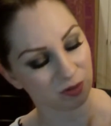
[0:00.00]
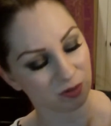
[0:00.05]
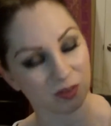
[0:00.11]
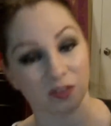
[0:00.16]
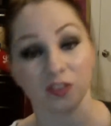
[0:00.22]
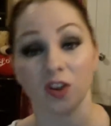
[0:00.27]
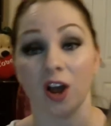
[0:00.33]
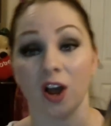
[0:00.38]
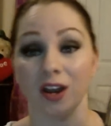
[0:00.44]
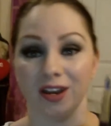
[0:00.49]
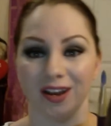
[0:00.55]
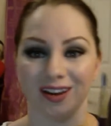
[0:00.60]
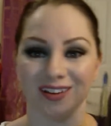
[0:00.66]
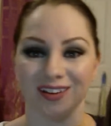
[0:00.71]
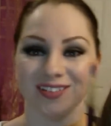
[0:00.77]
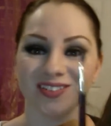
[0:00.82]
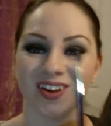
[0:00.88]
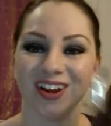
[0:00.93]
What is it?
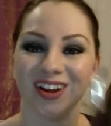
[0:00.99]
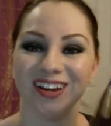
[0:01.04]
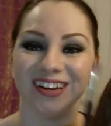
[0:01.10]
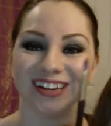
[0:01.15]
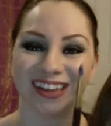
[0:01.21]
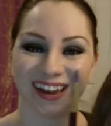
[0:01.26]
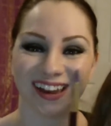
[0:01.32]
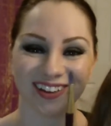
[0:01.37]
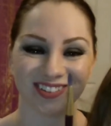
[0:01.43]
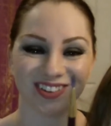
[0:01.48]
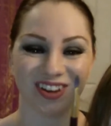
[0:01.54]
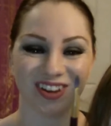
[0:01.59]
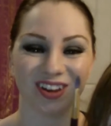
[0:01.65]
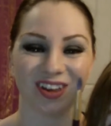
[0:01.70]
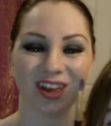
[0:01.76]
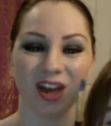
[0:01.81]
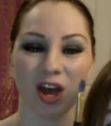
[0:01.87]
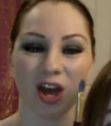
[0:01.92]
Sonia
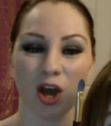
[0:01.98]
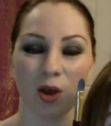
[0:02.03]
Keshik.